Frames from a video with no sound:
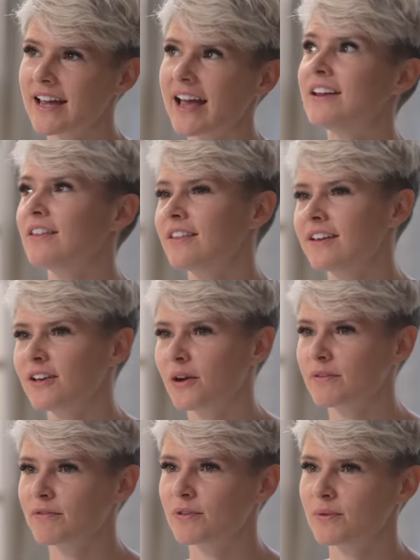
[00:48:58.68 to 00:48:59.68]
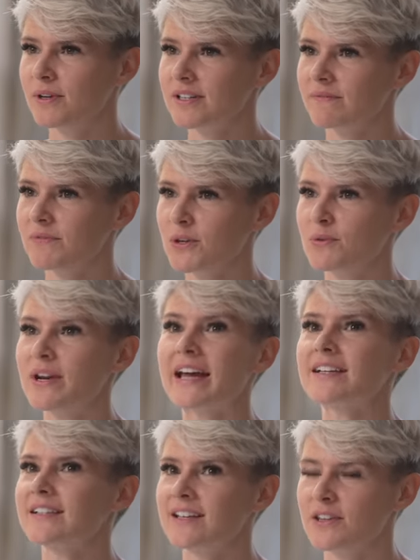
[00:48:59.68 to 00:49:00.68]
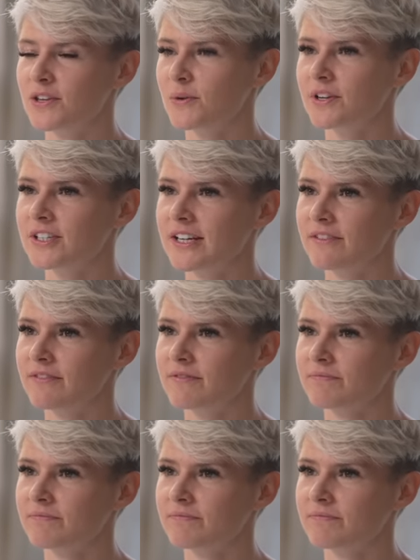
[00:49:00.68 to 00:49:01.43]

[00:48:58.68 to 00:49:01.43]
to anything going forward, your next thing that you want to achieve.